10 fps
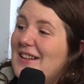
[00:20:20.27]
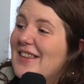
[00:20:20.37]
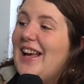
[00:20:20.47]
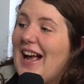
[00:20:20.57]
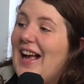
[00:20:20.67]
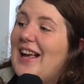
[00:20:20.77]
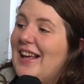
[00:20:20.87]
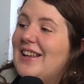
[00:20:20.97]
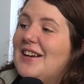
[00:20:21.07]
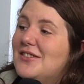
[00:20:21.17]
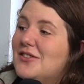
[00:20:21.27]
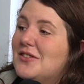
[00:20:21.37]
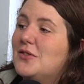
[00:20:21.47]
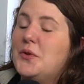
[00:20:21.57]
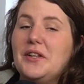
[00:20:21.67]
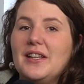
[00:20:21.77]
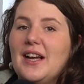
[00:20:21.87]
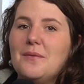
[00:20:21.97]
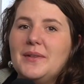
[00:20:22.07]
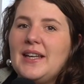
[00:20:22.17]
Like, I think that's just so,
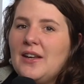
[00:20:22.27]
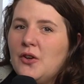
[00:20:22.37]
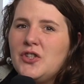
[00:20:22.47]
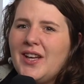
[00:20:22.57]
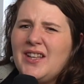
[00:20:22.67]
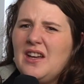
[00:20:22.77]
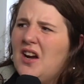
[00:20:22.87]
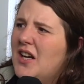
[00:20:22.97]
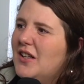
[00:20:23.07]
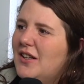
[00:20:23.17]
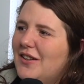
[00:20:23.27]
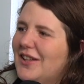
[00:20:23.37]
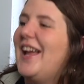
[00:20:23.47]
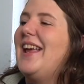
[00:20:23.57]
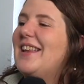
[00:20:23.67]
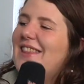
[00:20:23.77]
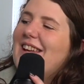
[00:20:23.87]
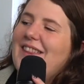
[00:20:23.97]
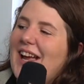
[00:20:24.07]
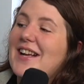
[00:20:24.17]
I'm like, who do you think you are? Like,
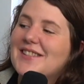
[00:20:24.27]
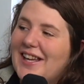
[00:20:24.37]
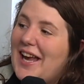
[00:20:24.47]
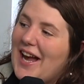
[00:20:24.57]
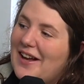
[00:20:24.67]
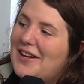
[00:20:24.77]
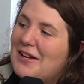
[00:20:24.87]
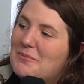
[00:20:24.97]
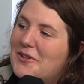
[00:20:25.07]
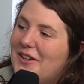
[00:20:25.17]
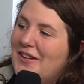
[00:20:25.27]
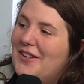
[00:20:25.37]
they're the things I get angry about.